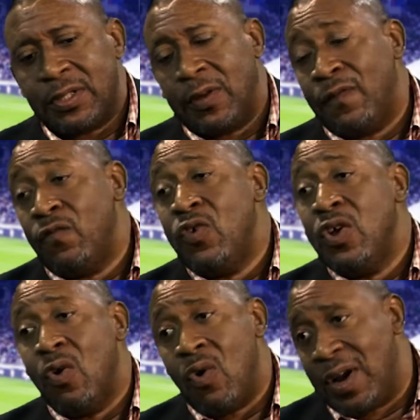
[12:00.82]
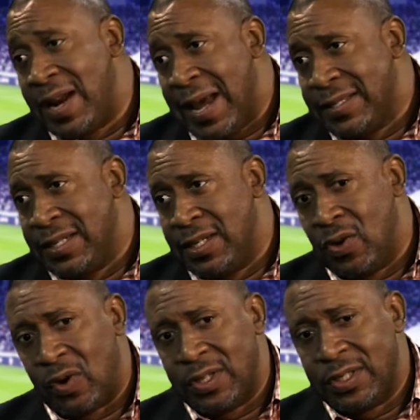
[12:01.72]
of reorganizing the
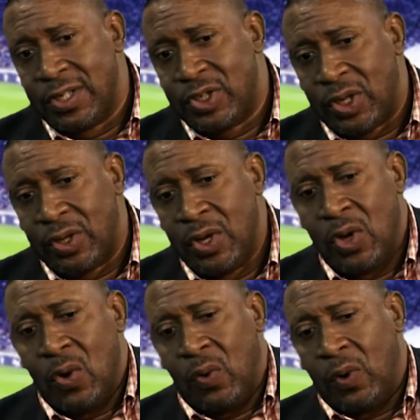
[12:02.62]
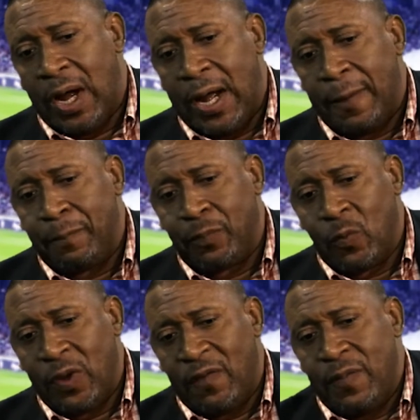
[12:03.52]
organization.
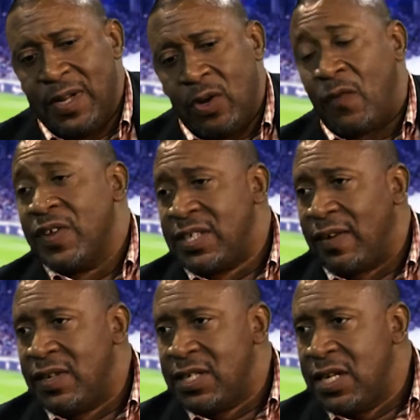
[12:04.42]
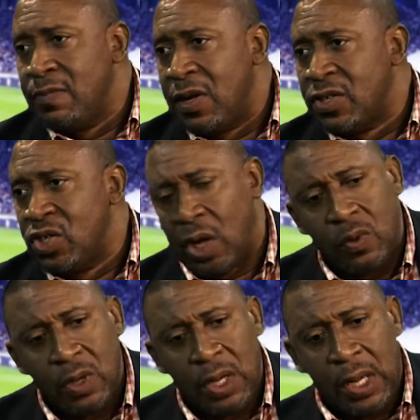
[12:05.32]
We have been in office 17 months
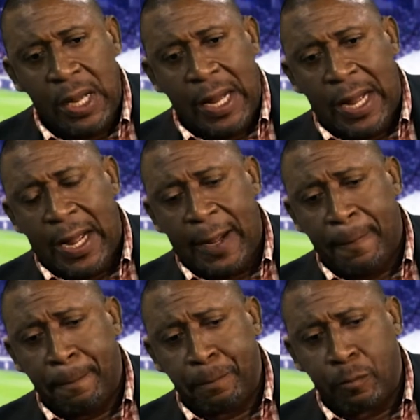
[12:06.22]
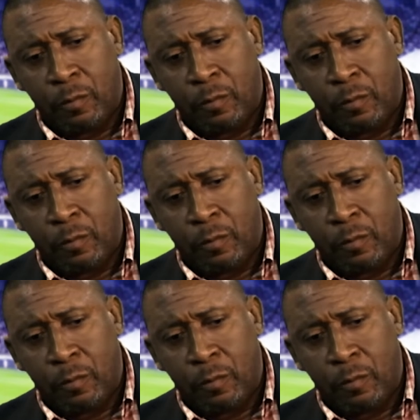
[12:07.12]
now. And